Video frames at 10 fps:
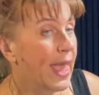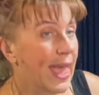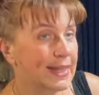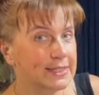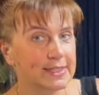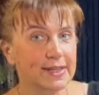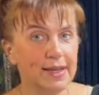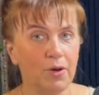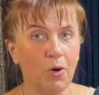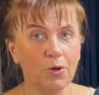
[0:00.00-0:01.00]
And
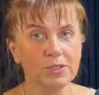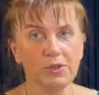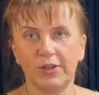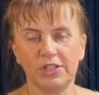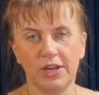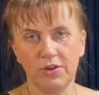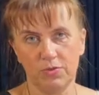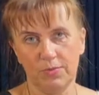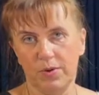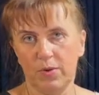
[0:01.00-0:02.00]
also at
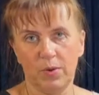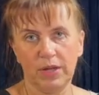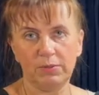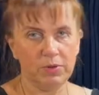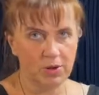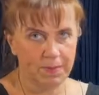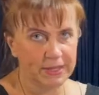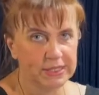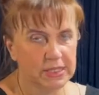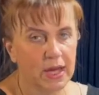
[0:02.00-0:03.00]
home or in
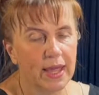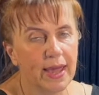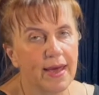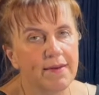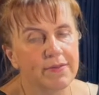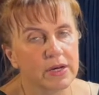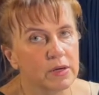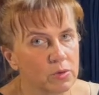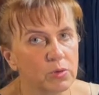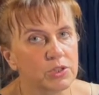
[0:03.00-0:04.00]
Budapest, I have
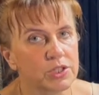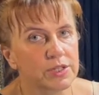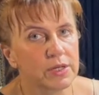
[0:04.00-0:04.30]
old